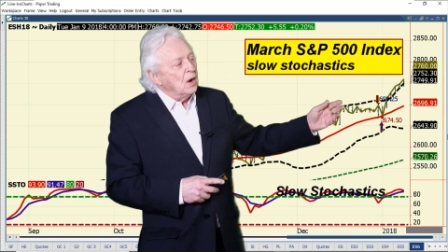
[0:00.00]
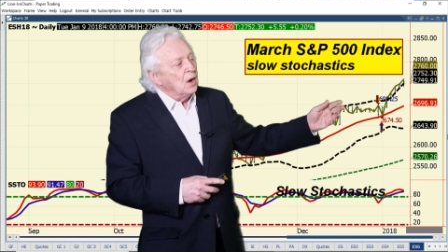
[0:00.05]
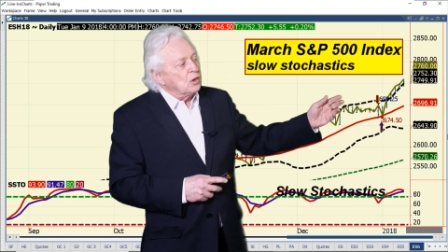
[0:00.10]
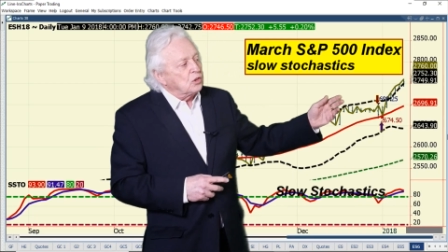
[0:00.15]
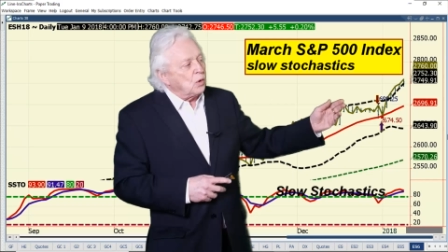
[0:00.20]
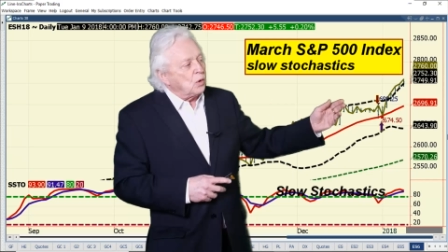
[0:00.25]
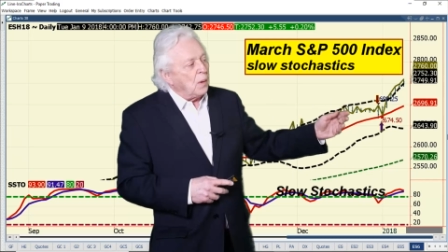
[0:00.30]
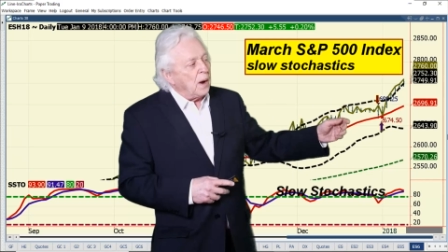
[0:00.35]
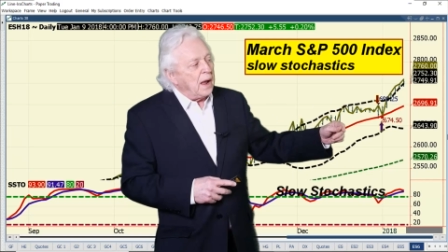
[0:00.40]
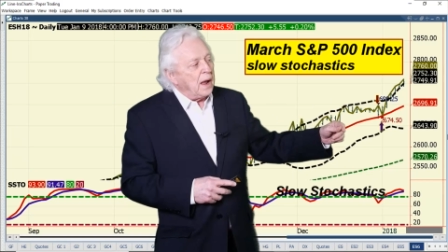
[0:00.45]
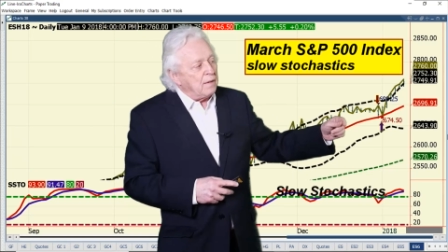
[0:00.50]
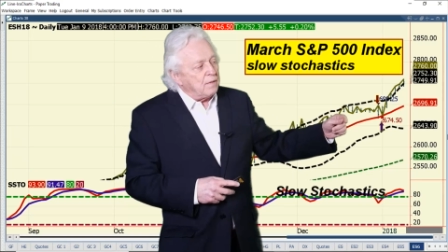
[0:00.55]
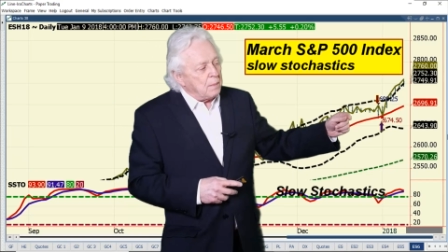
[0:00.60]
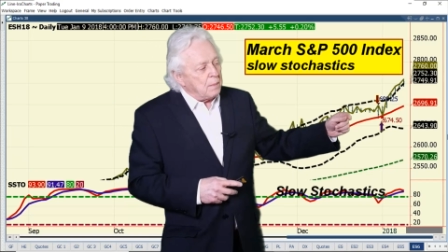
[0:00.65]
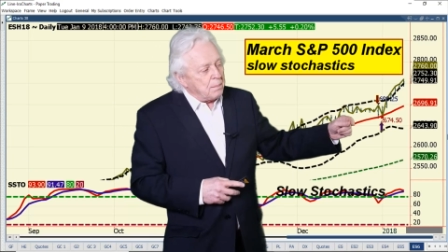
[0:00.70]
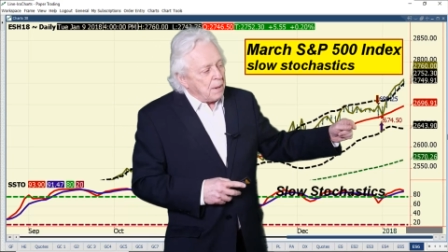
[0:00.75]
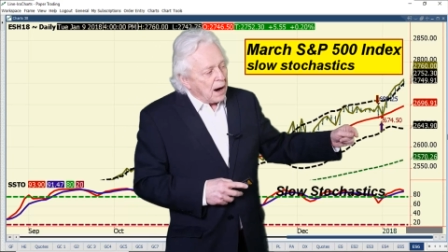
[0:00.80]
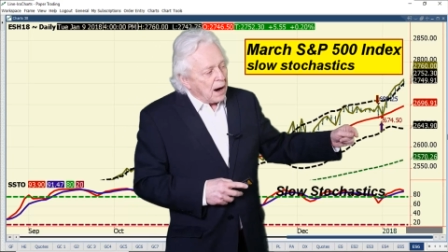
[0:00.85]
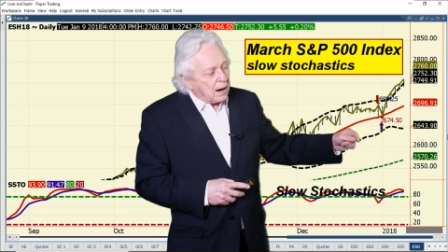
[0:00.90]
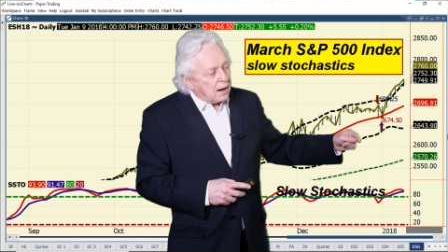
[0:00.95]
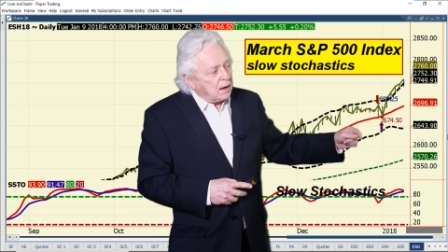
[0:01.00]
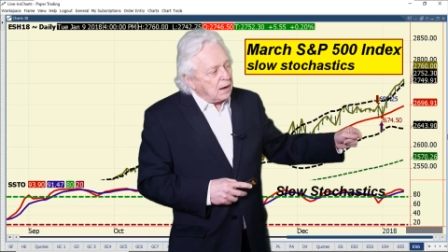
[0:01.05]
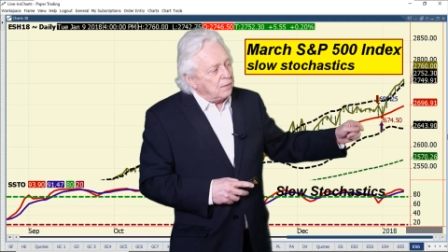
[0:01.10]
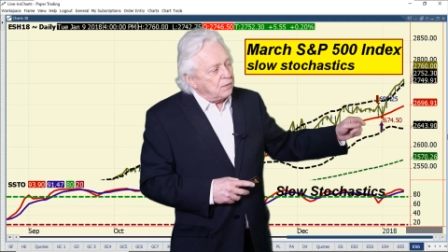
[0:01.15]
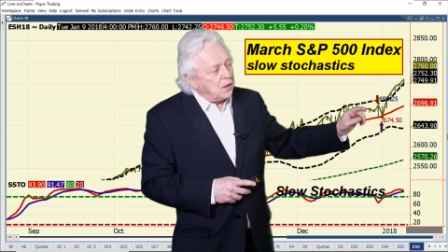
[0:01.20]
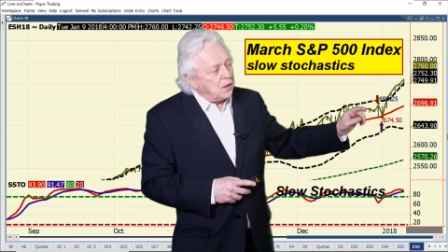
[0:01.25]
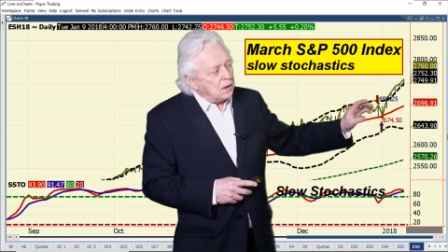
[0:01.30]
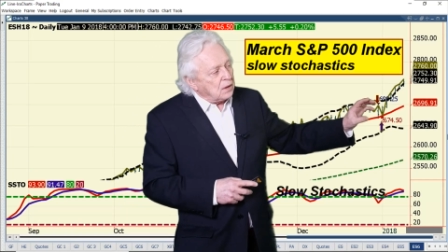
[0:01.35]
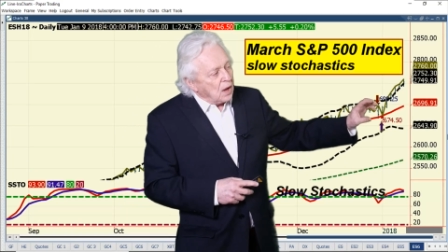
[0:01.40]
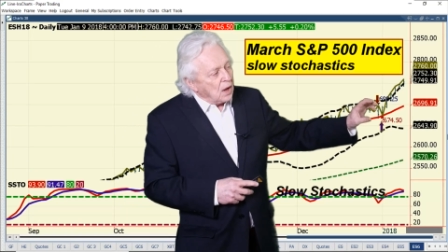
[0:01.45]
So, I have a market
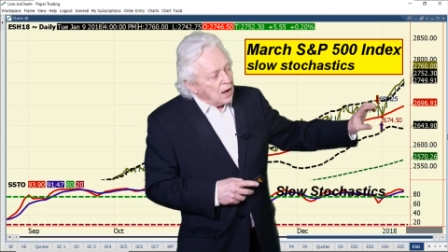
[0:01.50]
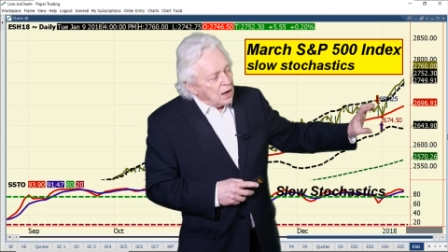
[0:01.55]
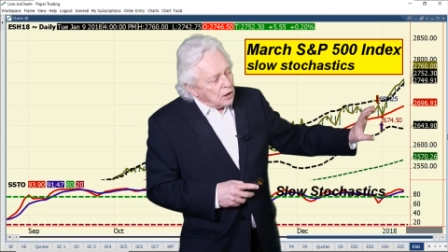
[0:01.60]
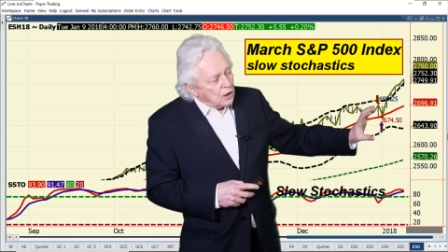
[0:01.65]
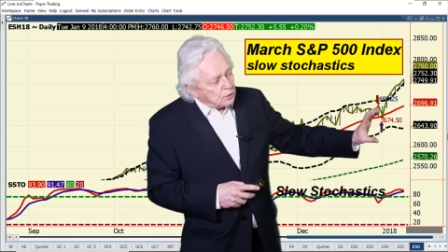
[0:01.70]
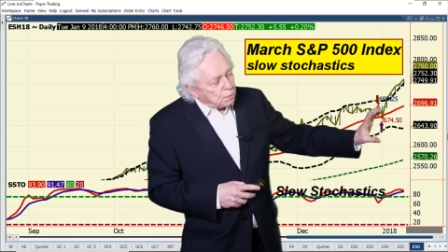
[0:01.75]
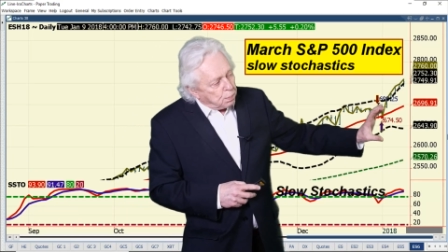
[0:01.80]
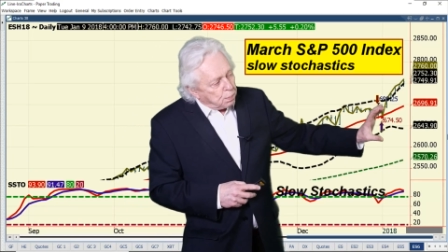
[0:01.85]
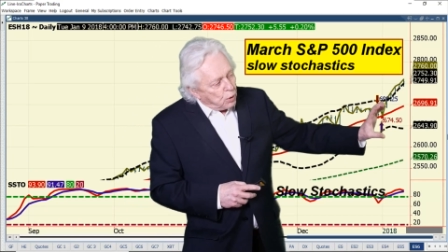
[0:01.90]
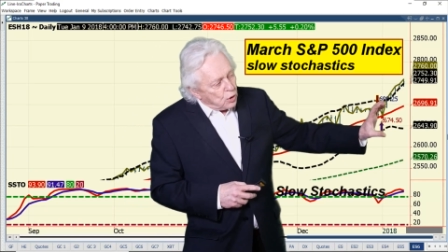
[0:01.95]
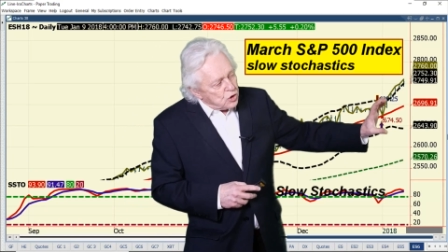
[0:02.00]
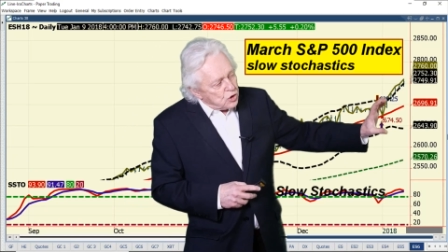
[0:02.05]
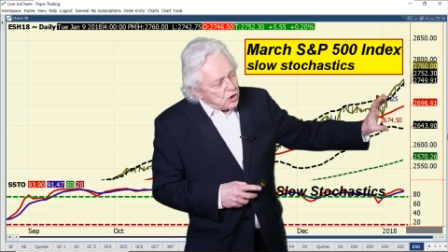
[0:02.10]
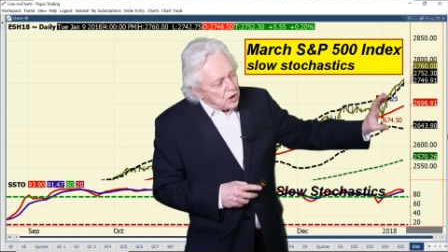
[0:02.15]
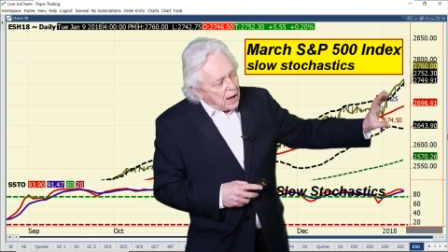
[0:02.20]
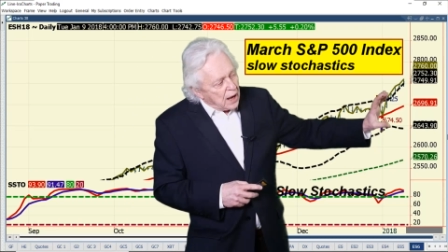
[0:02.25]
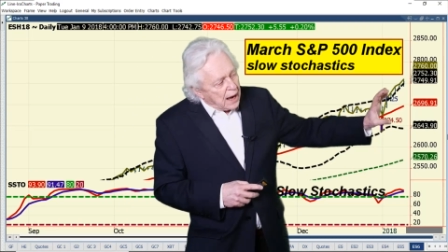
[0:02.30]
that is pushing